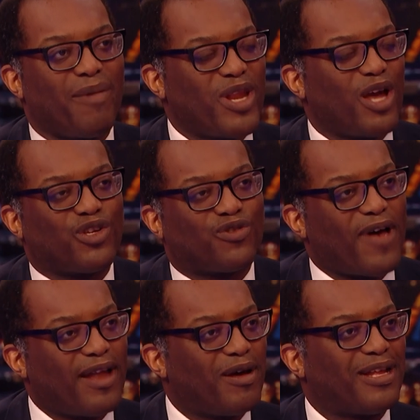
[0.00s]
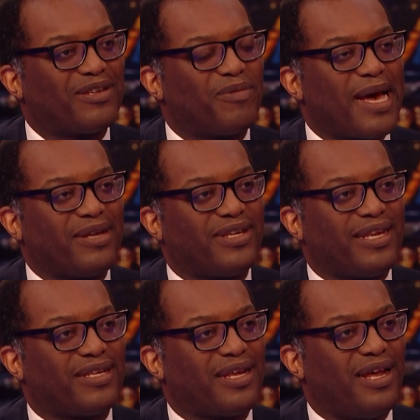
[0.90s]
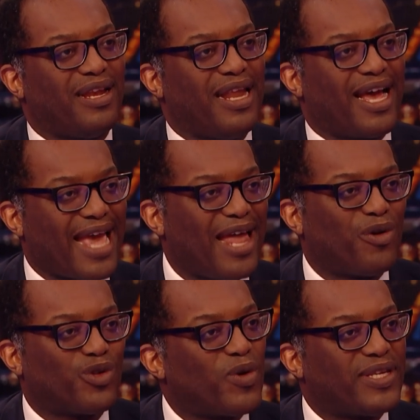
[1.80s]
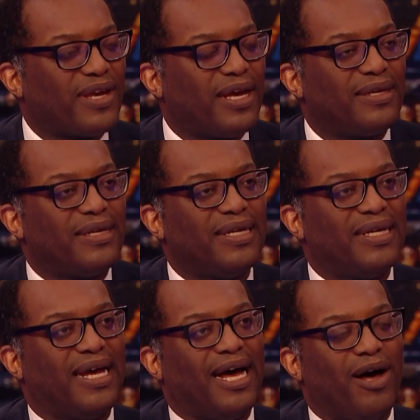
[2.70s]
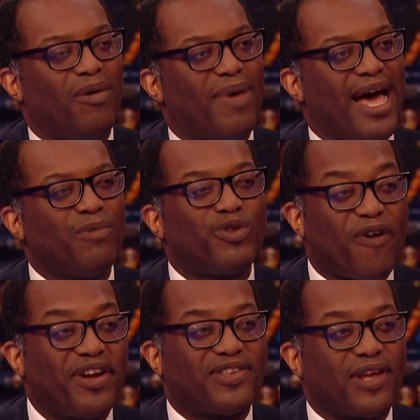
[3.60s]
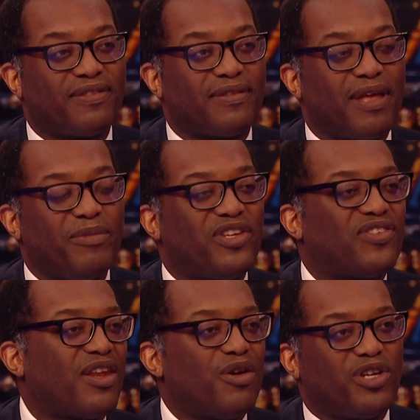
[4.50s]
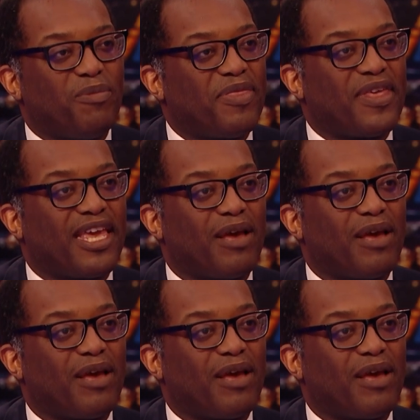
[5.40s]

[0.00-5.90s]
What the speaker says: mean, I just found out about it, again, on Twitter. And it was very sudden. I mean, she said, oh, she'd been thinking